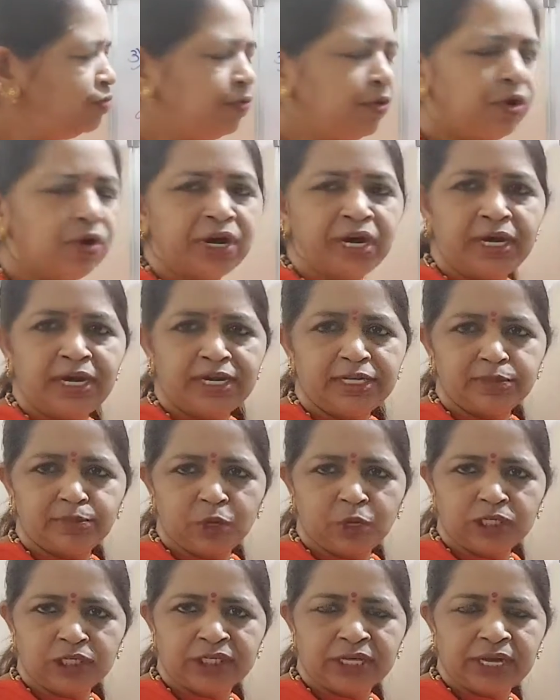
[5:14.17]
Fluorine is
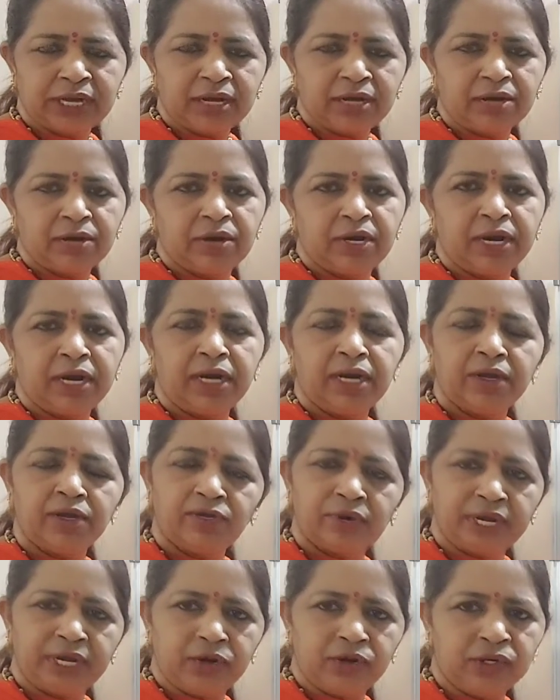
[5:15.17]
most
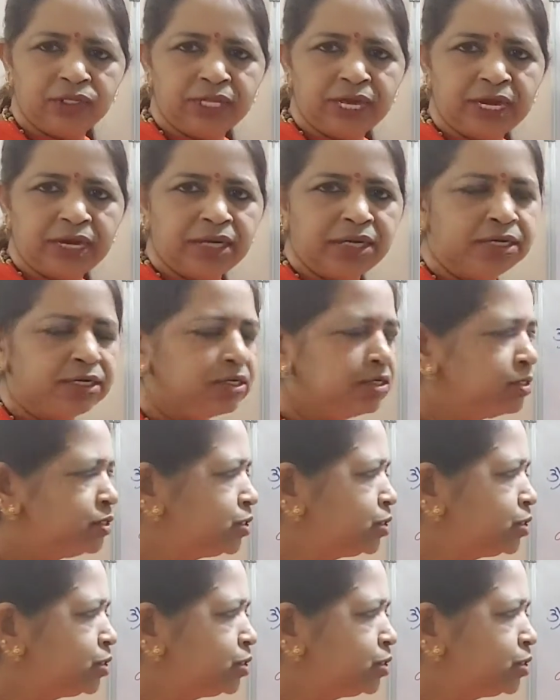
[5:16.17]
electronegative, we know that.